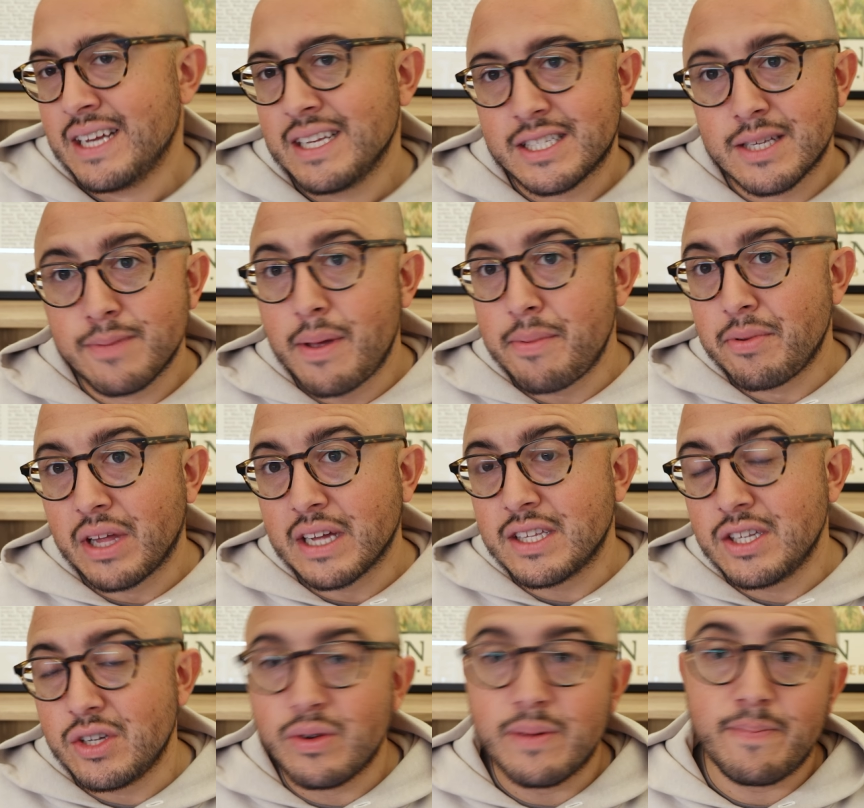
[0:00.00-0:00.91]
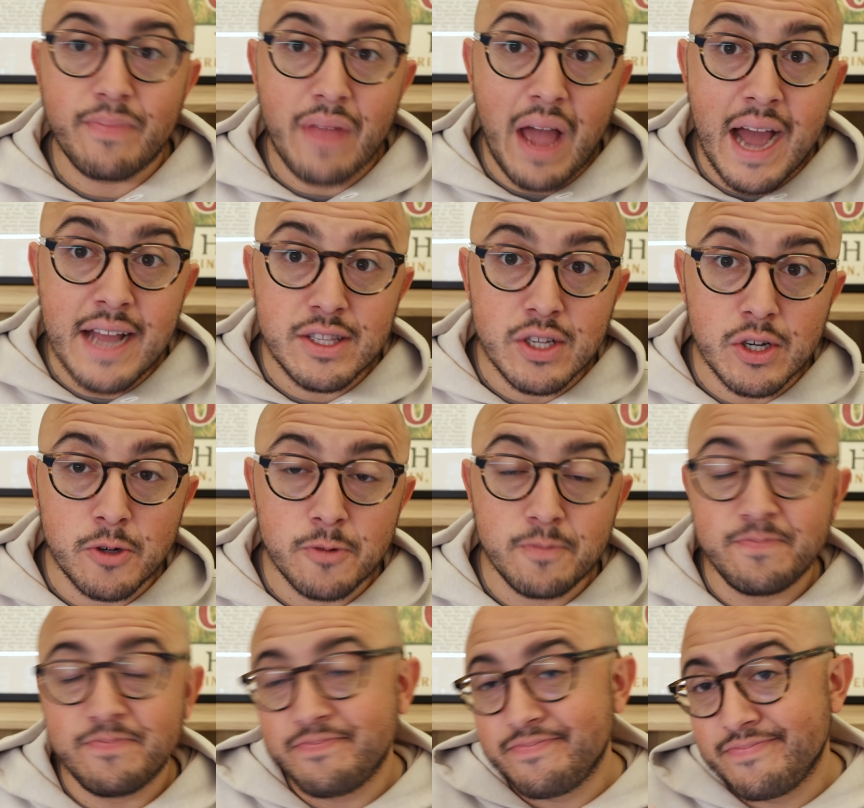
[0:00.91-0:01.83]
some people like to do it. I
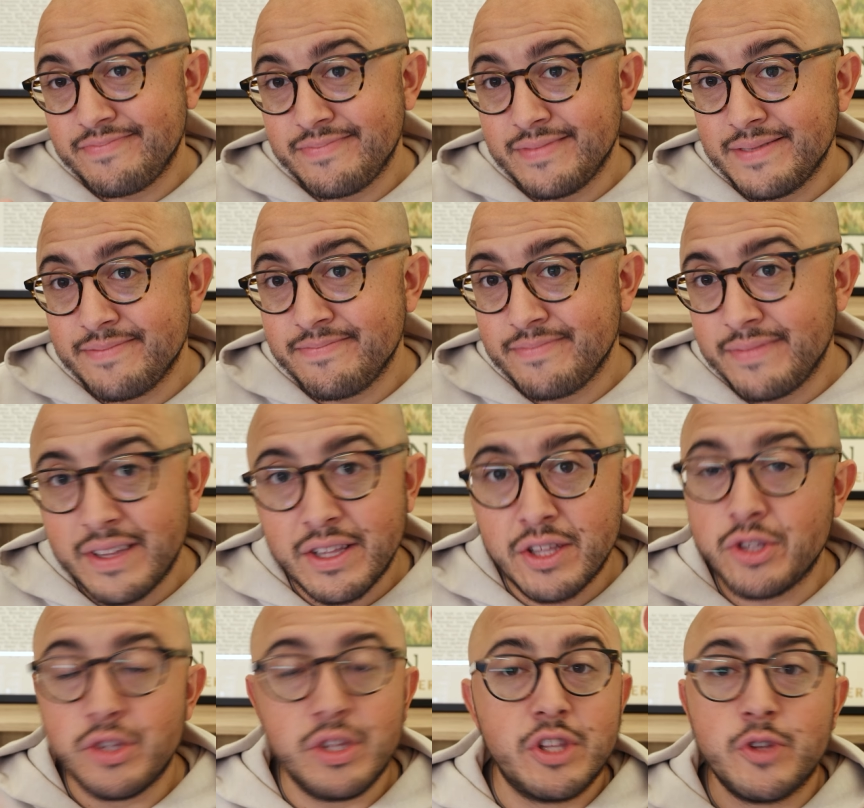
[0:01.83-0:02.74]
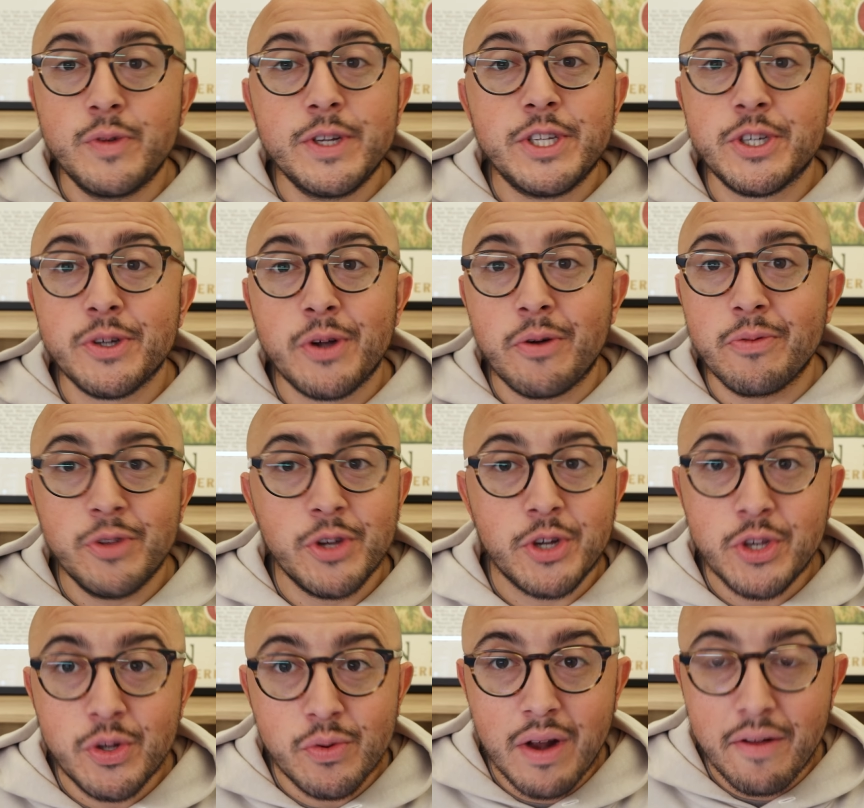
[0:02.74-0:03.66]
don't. To each your own. You
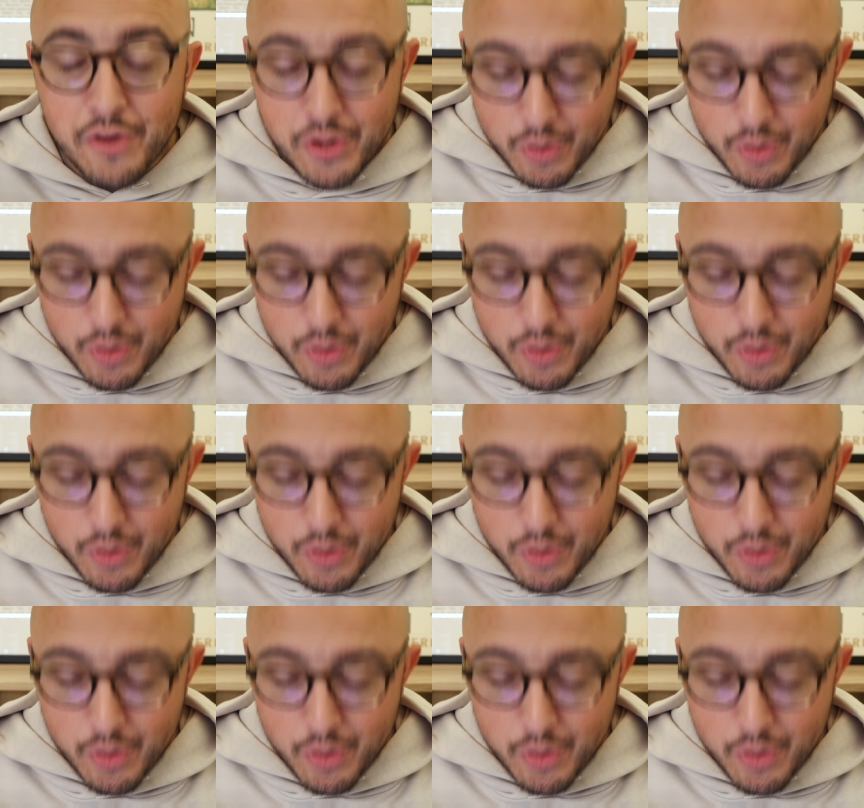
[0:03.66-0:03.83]
can do whatever